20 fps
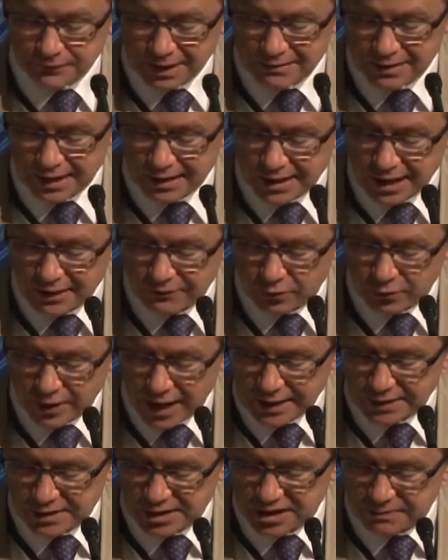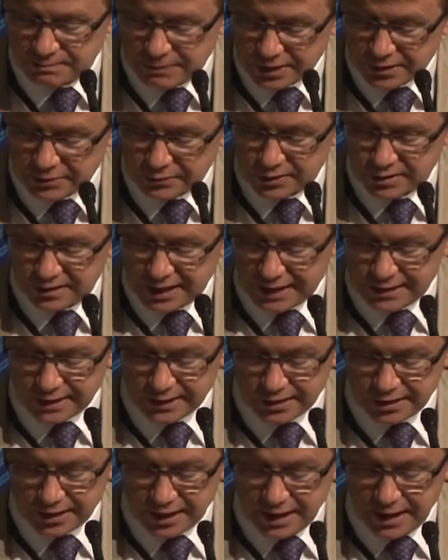They therefore had special
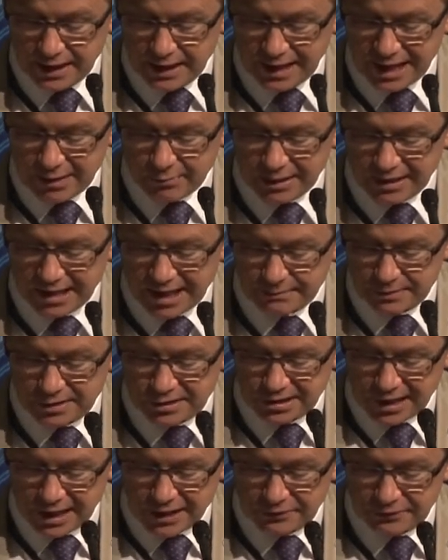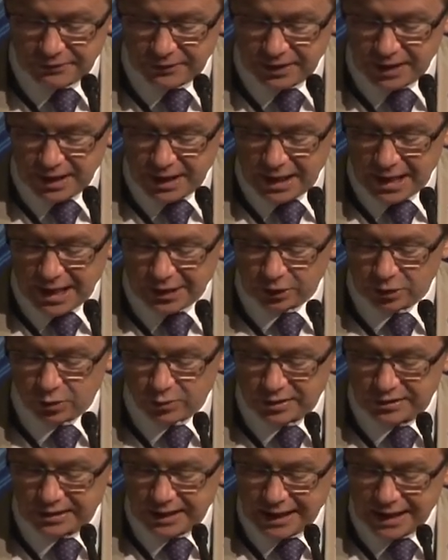status and were kept safe and
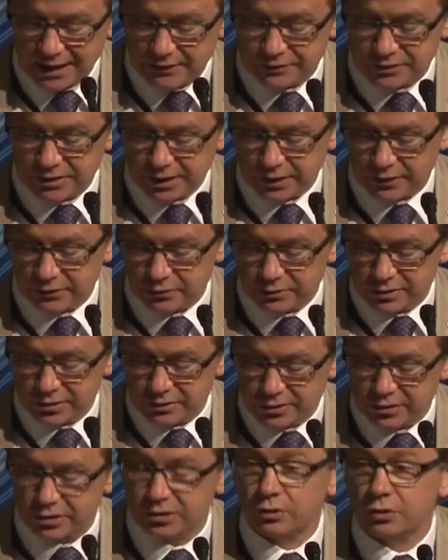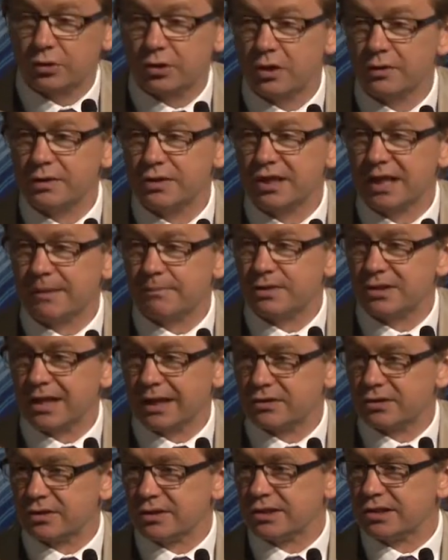looked after through traditional concepts
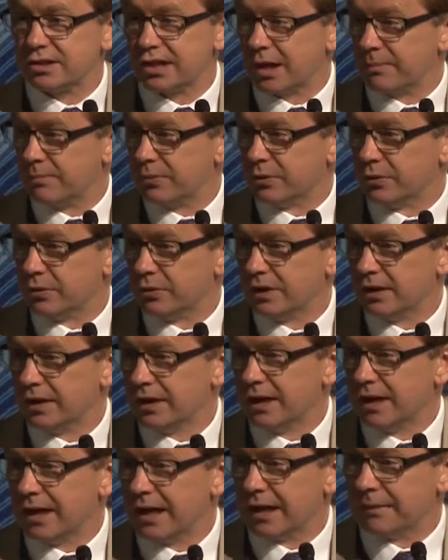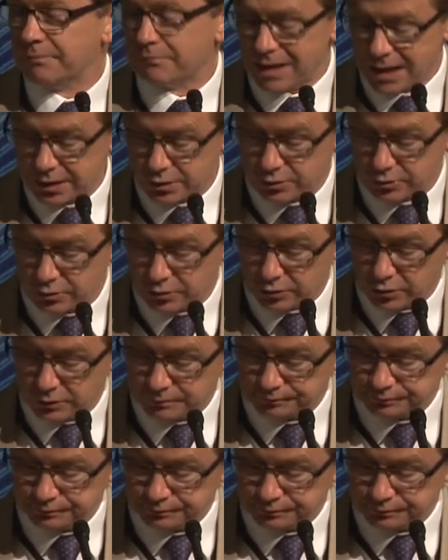such as tapu and makutu.